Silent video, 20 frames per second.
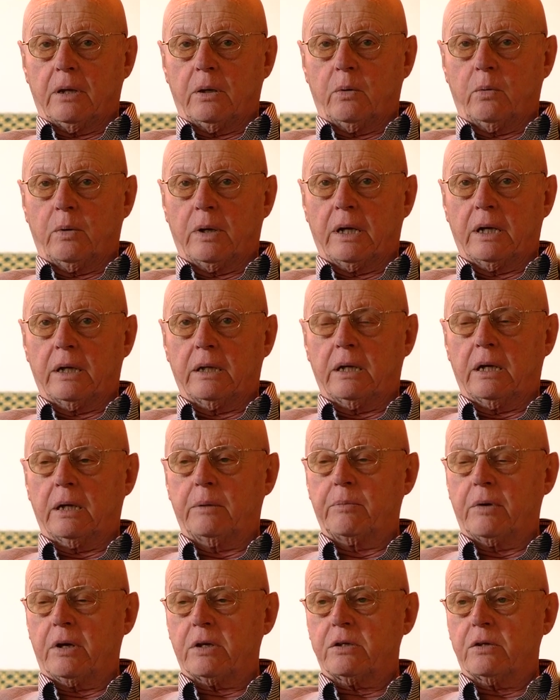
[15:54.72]
Well, it
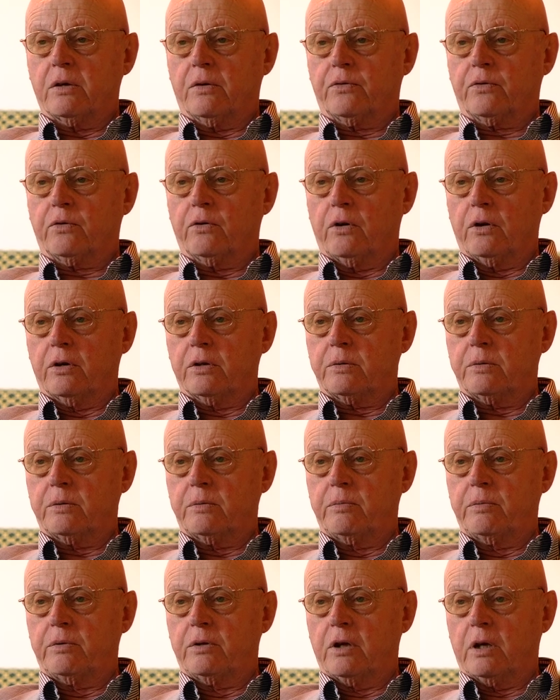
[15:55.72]
must of course
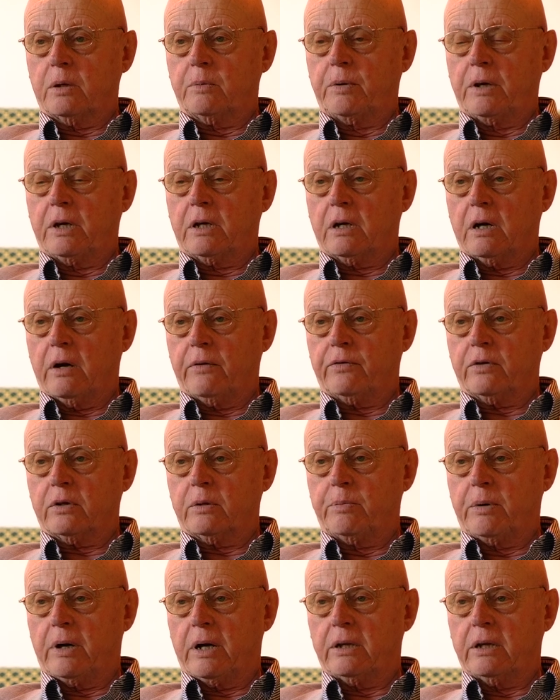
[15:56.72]
not be covered
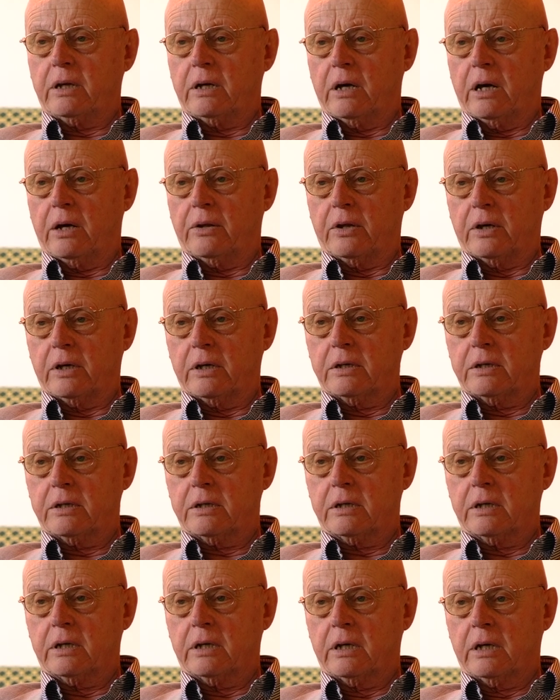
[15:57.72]
by the
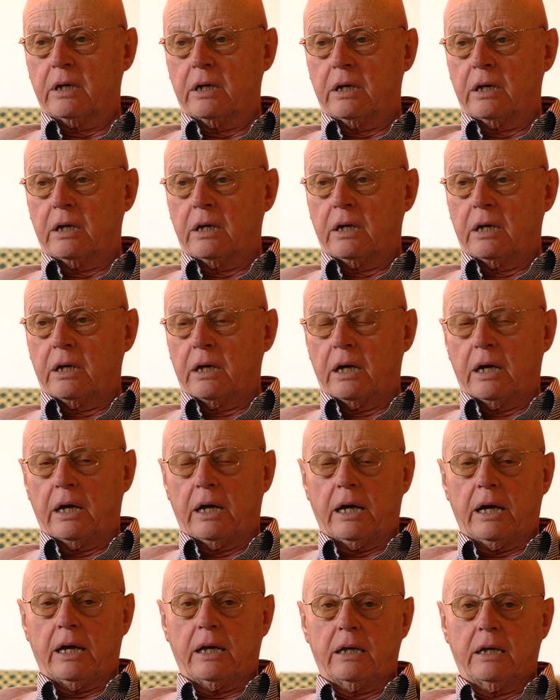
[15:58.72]
others,
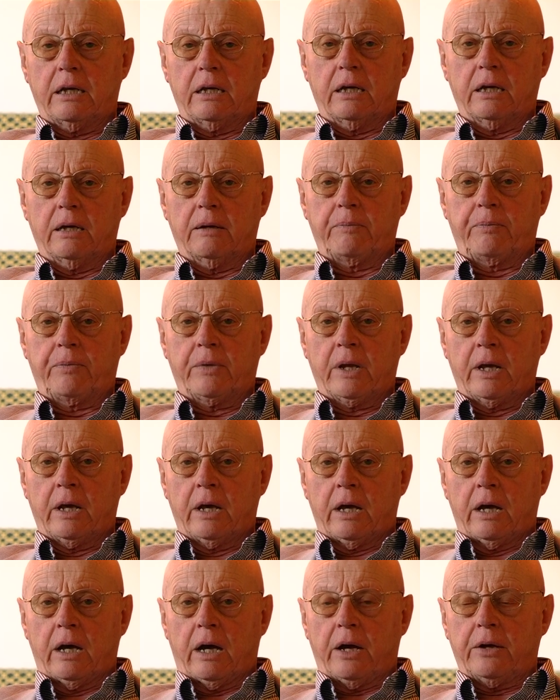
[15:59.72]
and
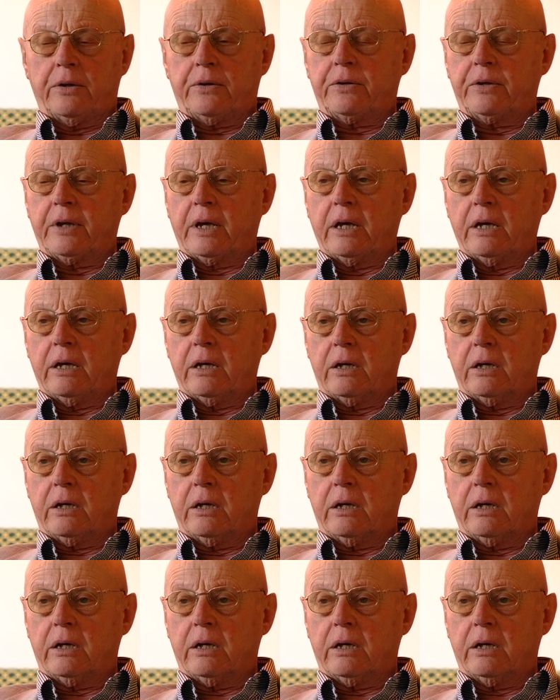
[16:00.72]
I think